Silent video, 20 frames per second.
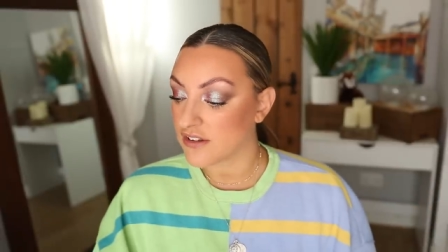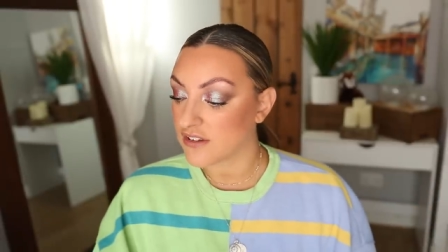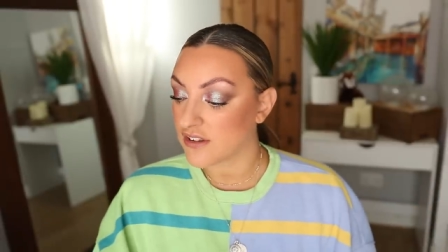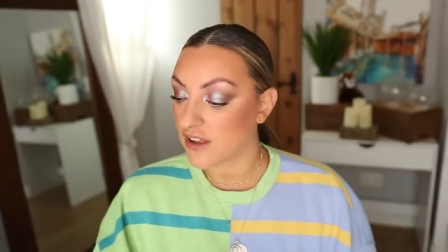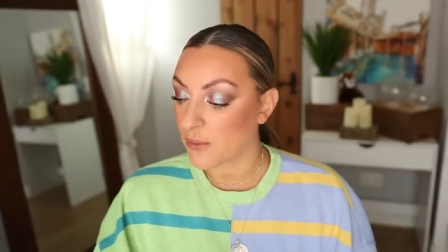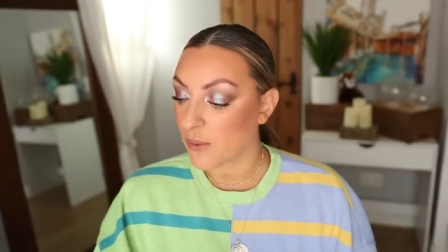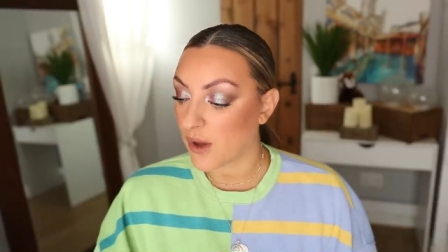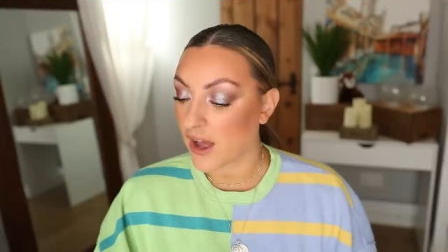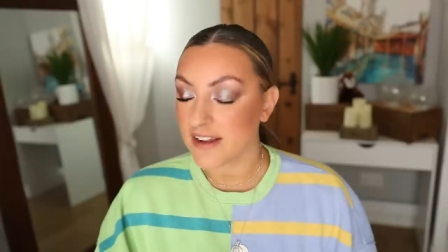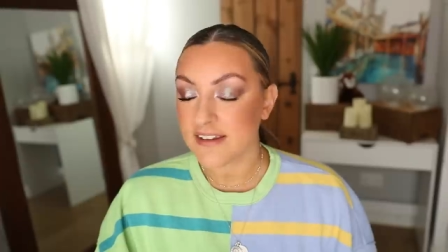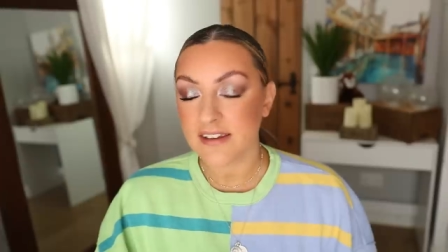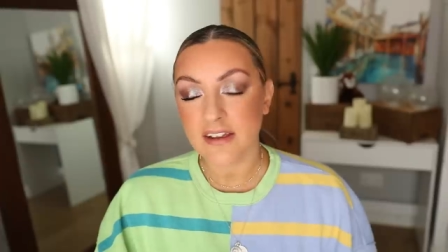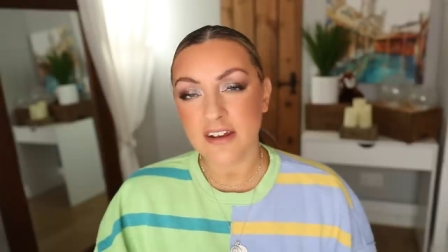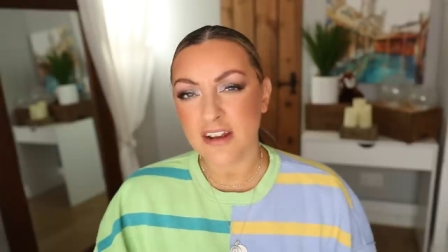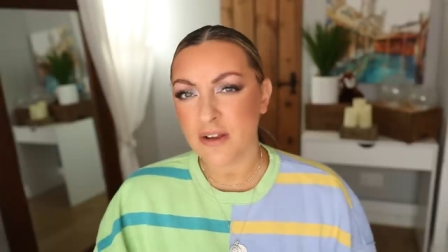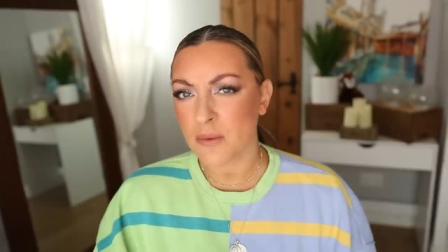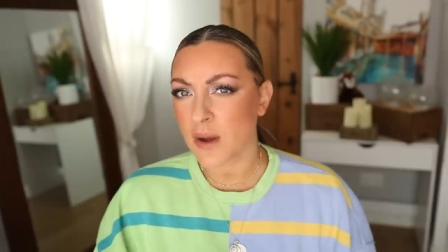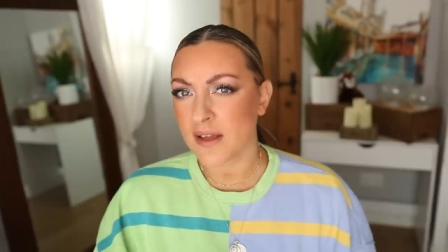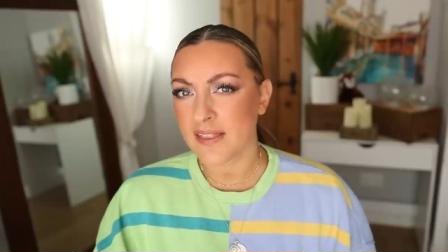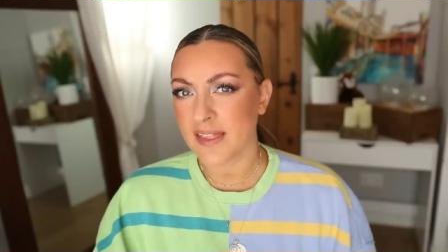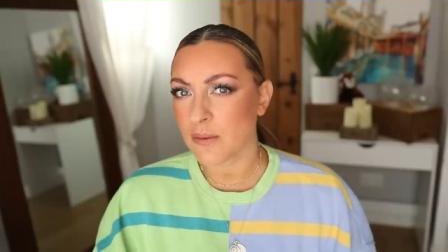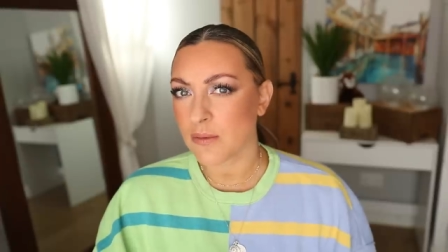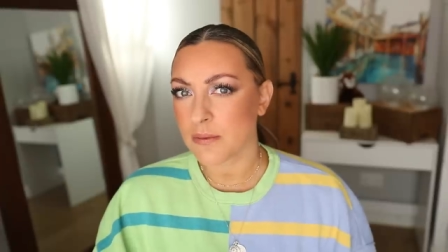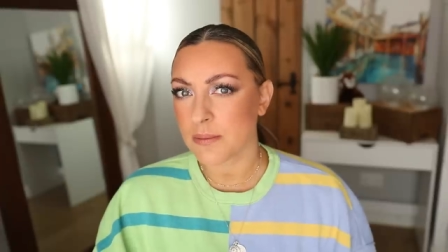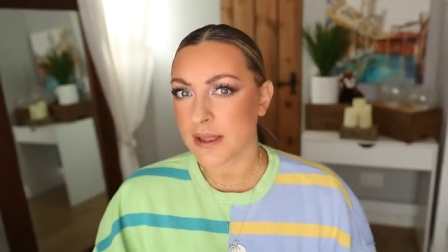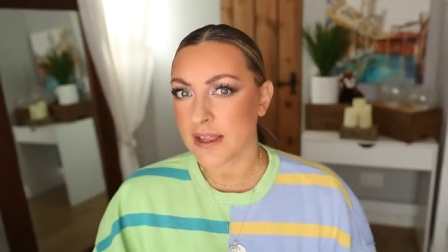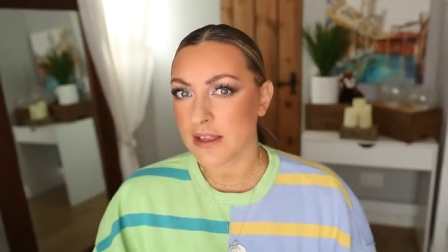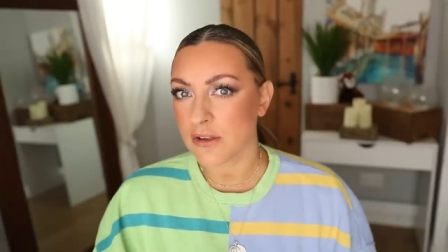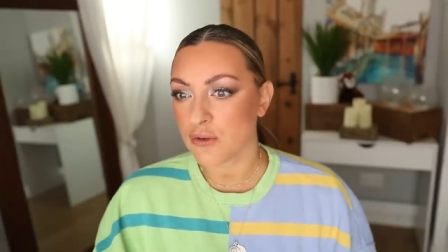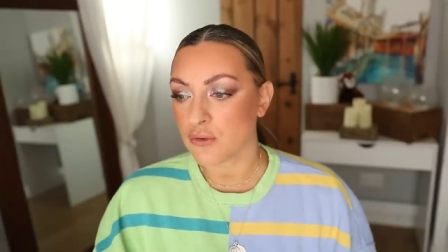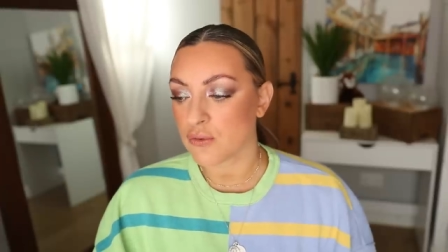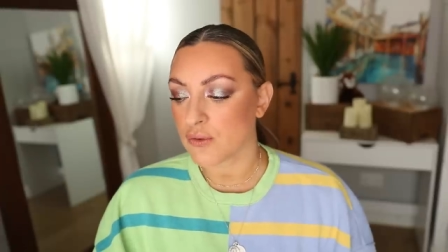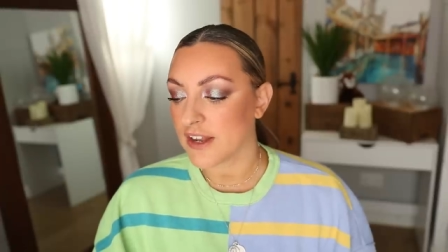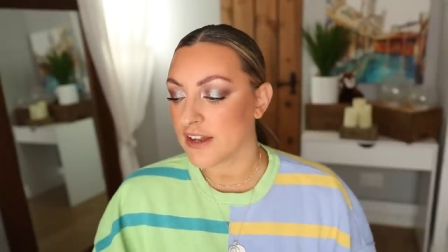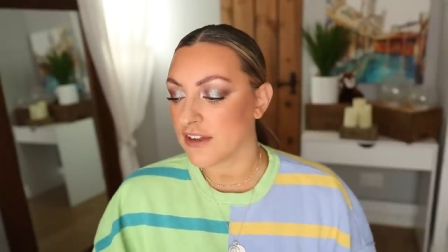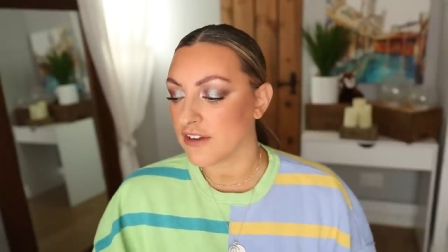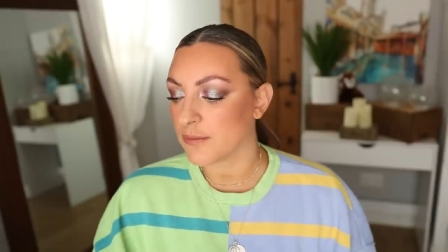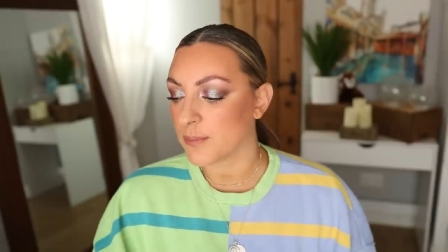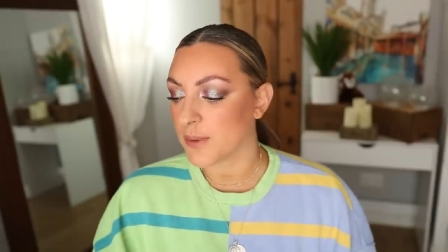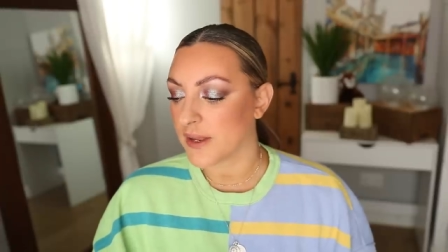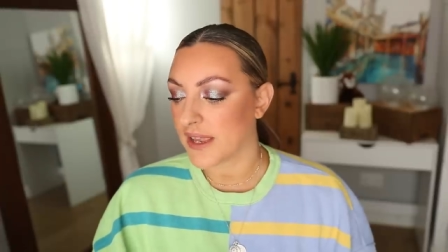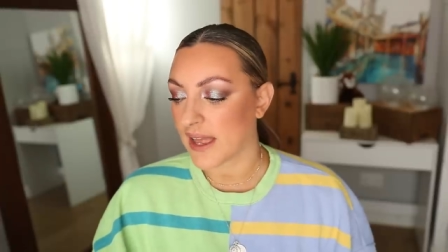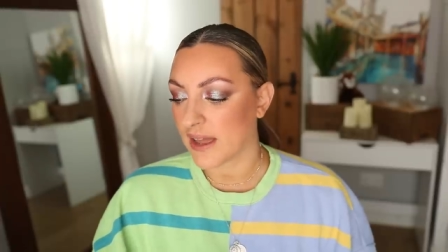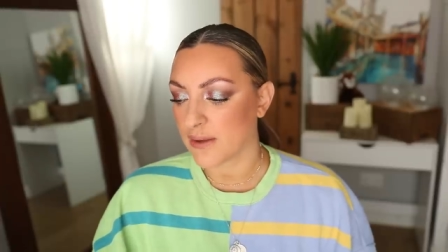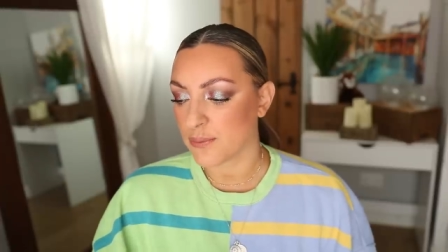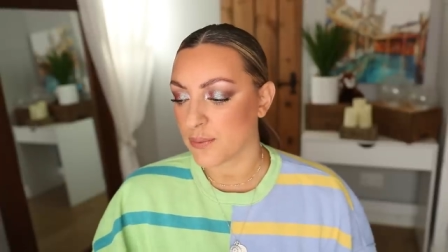So I don't know why that would make you cringe, but yeah,